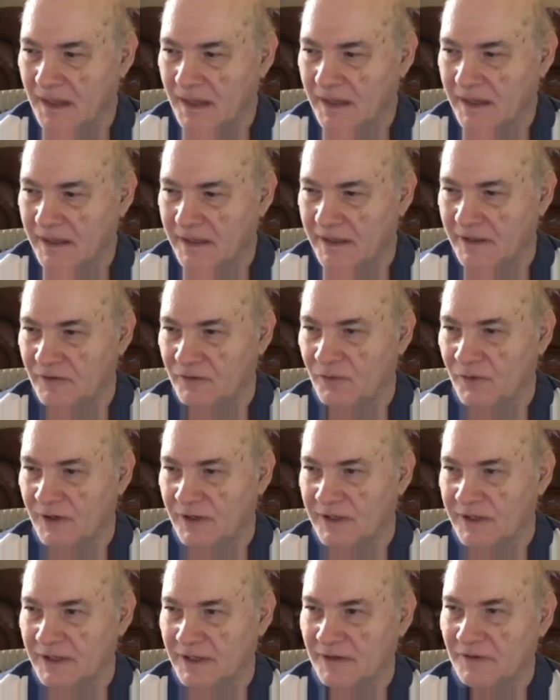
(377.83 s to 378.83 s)
is what
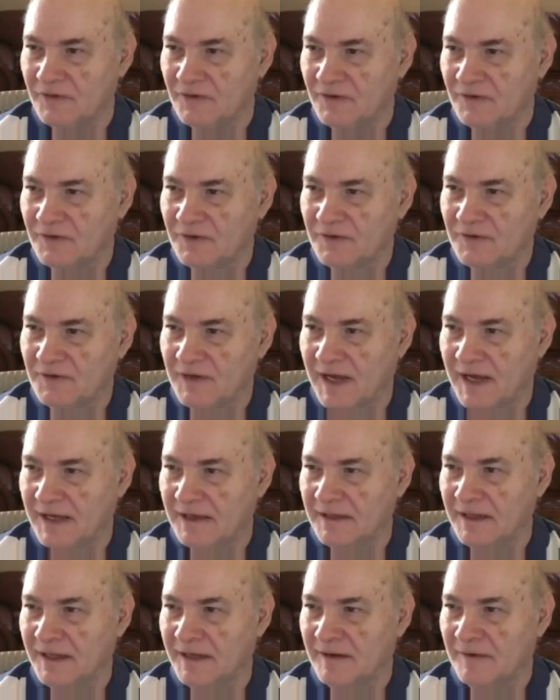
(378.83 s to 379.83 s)
it is. It's
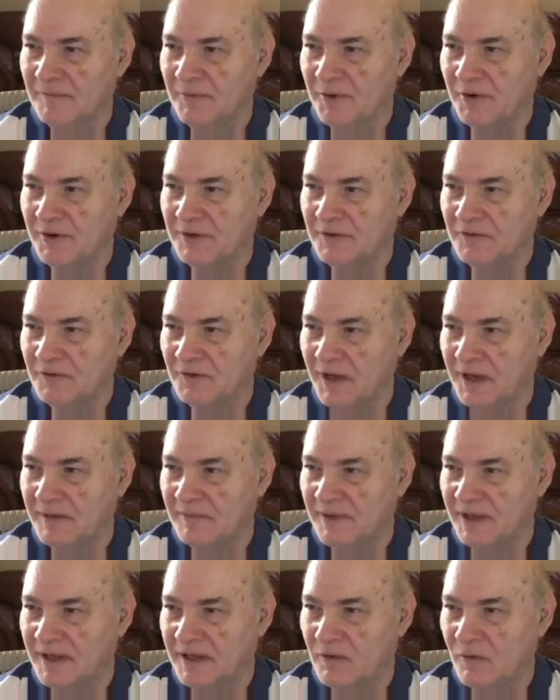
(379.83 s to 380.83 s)
not like a Barton
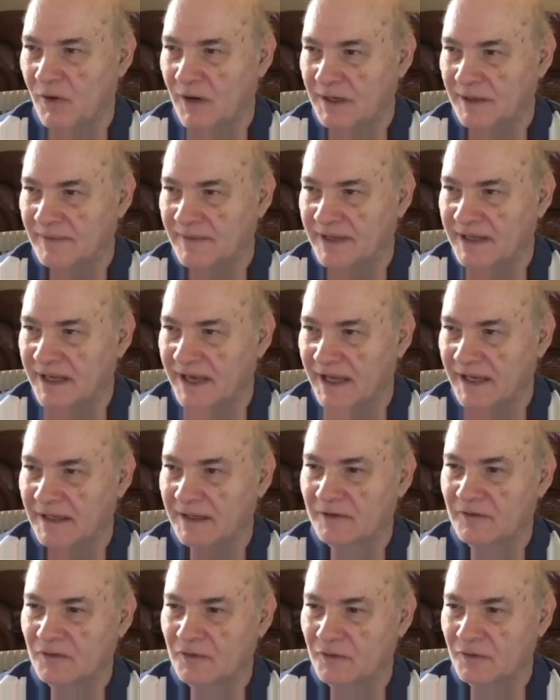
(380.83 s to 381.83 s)
Zyback quantum
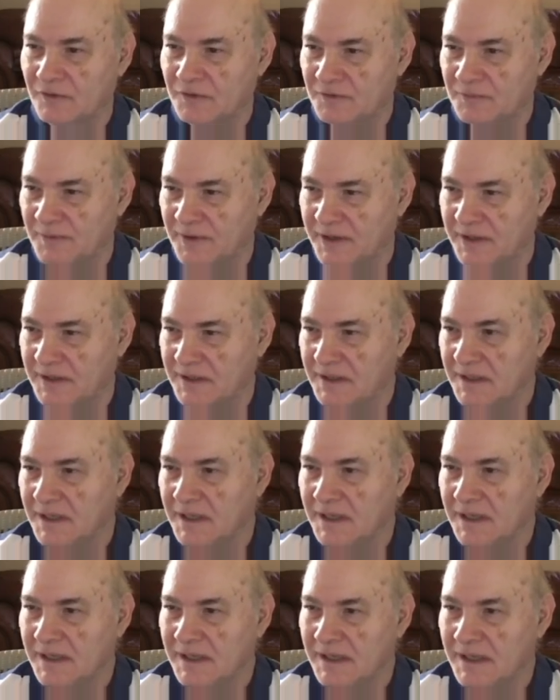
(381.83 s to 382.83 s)
mechanics course, but
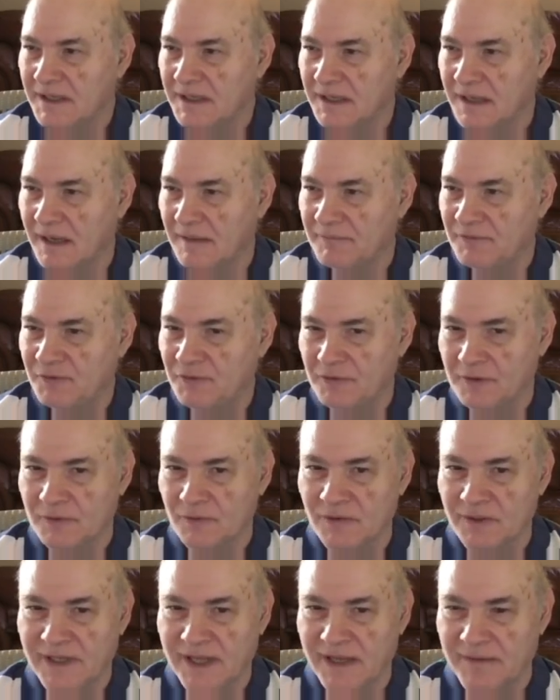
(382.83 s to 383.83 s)
I'm sure it
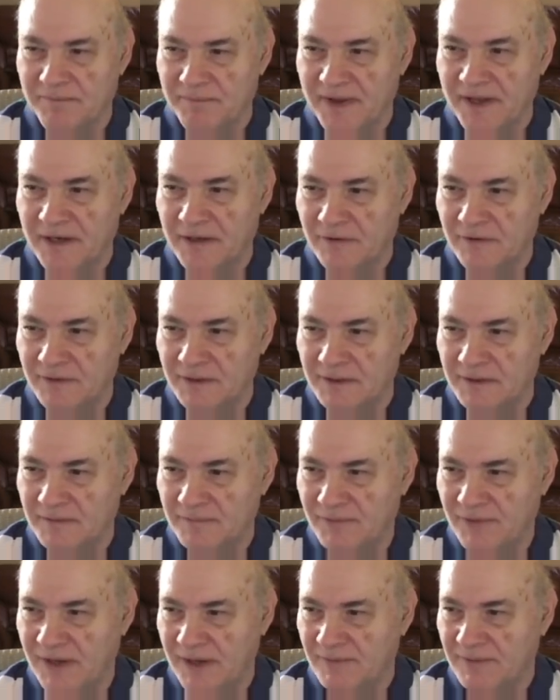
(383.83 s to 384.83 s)
will get better and
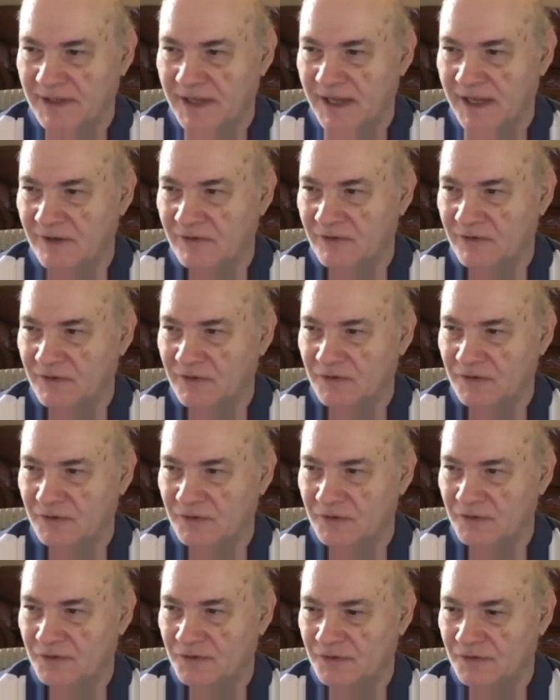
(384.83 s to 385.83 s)
probably has its
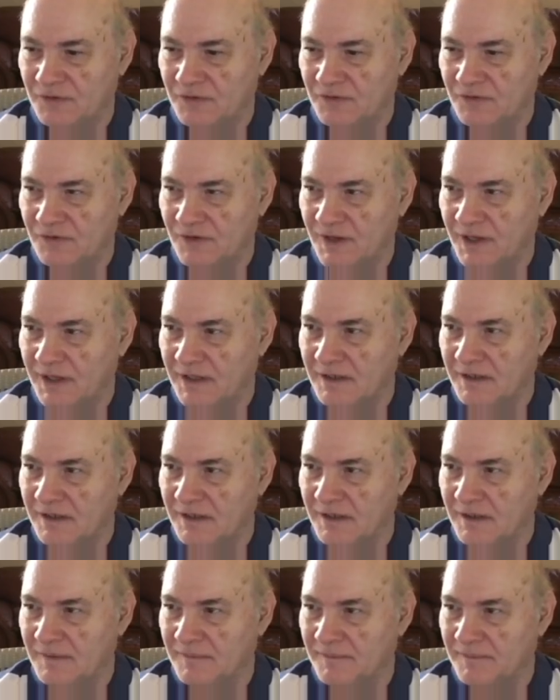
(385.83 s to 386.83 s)
uses.
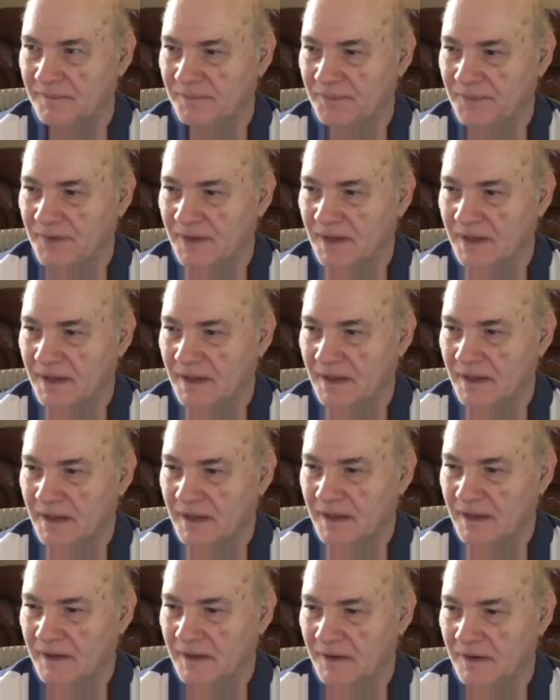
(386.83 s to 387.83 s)
And
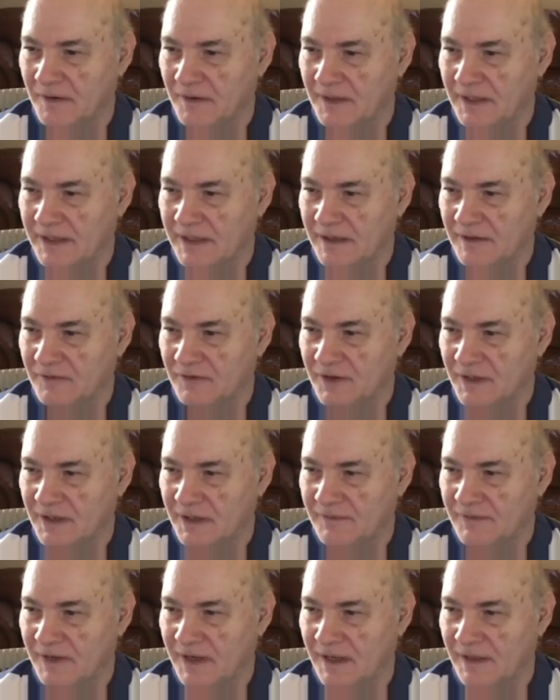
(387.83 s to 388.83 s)
like I said,
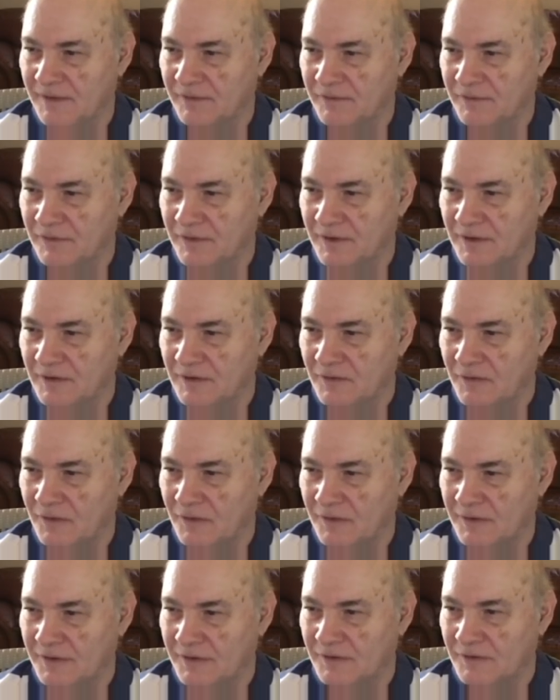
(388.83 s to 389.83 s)
I've gone through
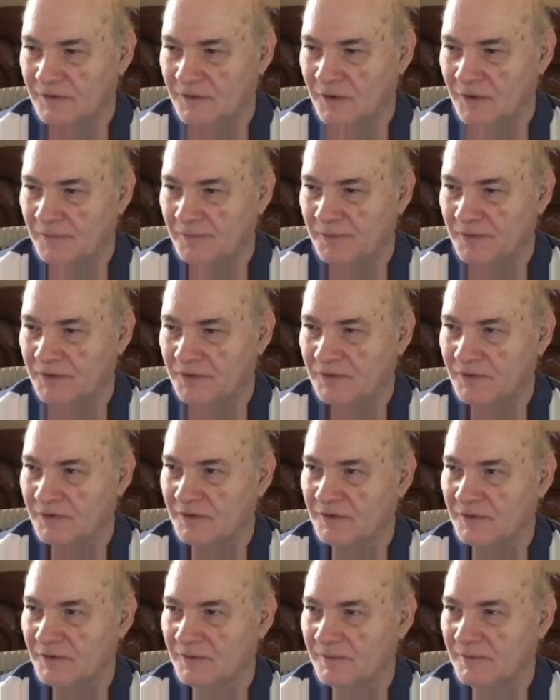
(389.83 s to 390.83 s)
all these notebooks,
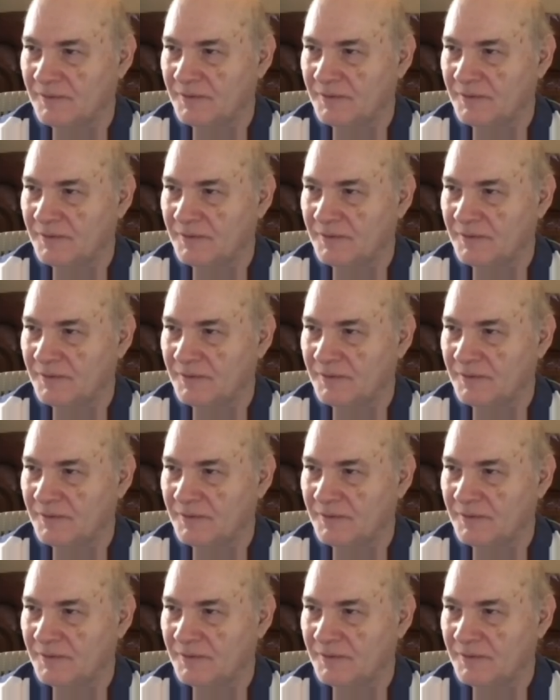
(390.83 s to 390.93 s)
and